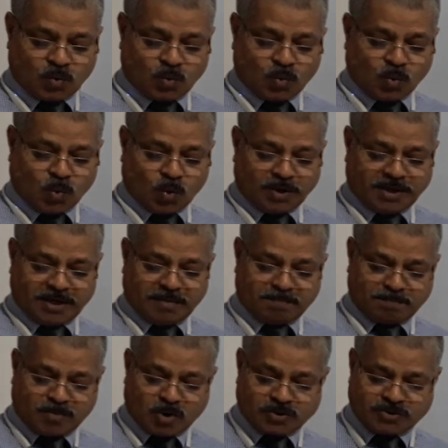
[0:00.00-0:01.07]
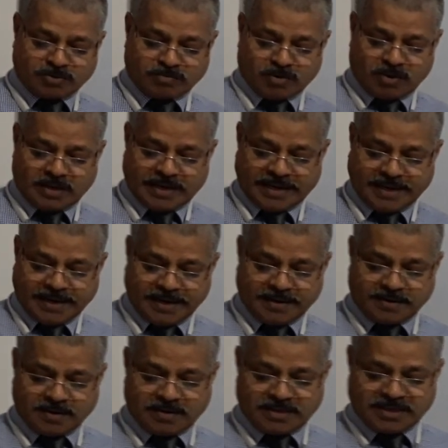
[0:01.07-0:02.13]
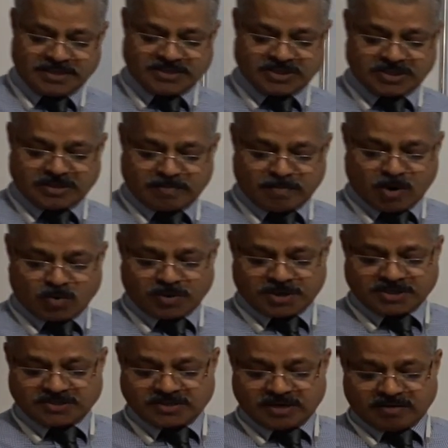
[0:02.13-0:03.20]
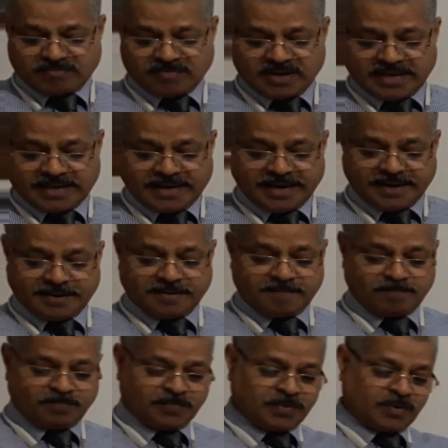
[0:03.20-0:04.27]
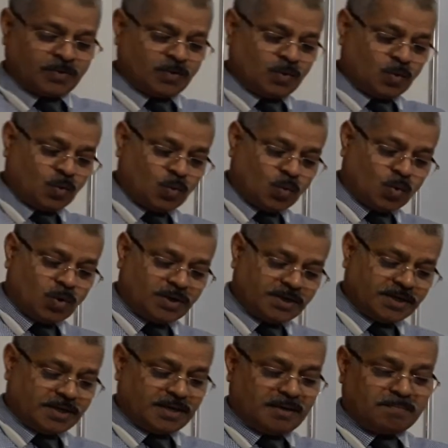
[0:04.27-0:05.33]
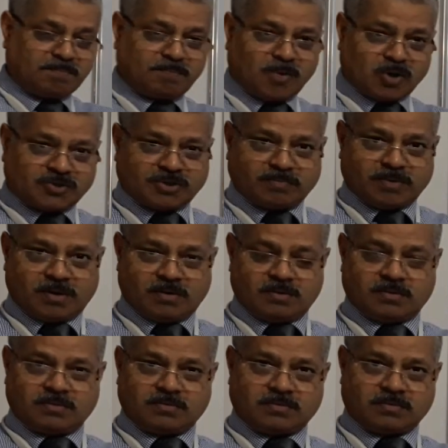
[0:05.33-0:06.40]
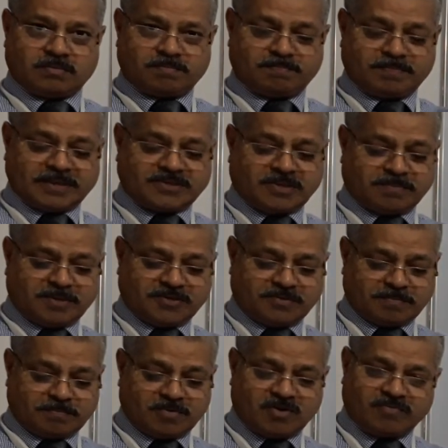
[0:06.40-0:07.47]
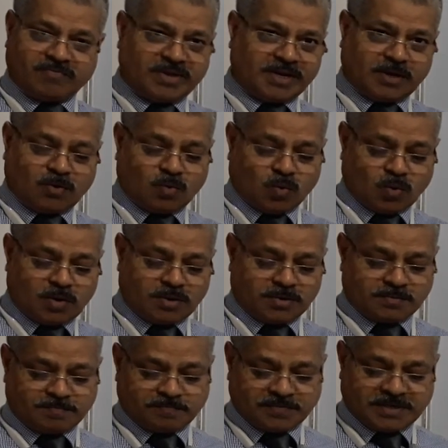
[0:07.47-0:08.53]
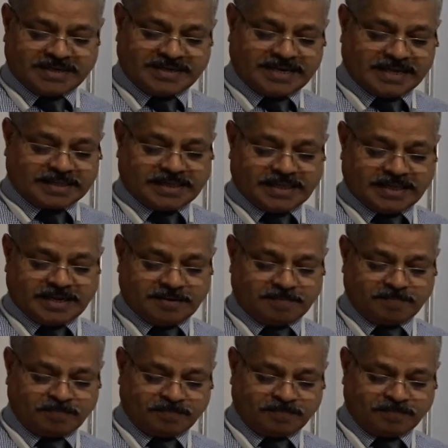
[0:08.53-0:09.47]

Cold, impossible ahead, list the mountain's lovely head. Cold, impossible. Pessimism. Very cold, deathly.